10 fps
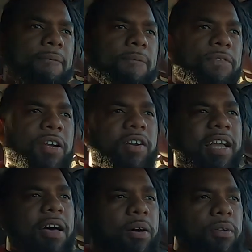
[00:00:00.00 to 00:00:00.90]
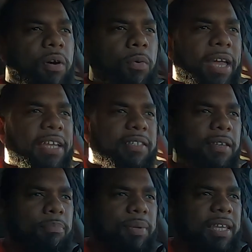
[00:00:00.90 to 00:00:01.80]
figuring out a way
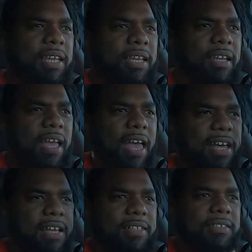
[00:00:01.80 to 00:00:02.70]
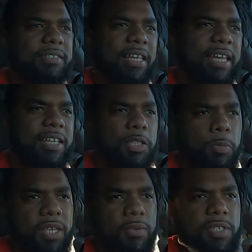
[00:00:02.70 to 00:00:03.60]
to be as
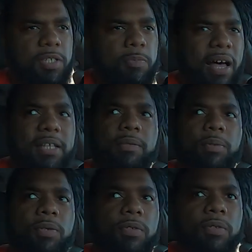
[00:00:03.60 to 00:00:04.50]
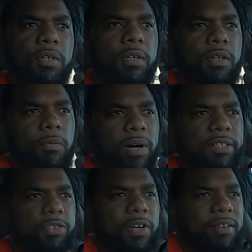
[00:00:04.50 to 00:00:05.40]
inconspicuous as possible
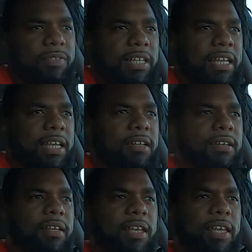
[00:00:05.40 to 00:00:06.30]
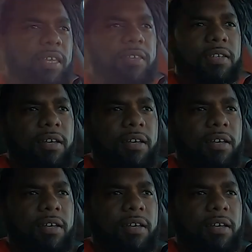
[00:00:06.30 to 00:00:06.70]
while traveling is